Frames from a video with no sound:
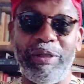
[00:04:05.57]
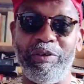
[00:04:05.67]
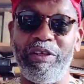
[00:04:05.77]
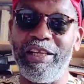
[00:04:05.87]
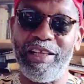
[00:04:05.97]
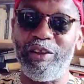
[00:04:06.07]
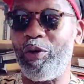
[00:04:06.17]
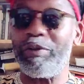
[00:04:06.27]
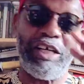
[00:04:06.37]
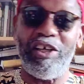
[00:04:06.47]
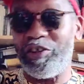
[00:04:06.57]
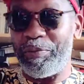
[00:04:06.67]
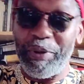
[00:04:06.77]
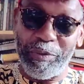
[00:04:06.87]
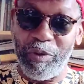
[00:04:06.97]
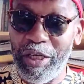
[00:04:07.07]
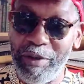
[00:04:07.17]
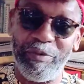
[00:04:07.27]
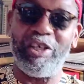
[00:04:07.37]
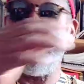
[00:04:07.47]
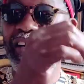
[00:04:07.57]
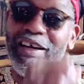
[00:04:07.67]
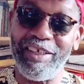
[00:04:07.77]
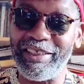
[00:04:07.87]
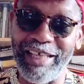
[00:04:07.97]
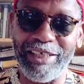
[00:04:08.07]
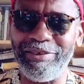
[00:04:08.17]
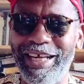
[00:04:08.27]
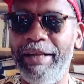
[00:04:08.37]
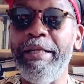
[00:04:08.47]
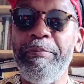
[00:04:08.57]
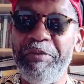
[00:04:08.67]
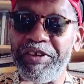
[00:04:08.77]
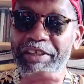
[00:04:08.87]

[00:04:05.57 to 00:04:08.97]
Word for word: of people. They, they thought it was hundreds of people tearing down this statue. Now it's the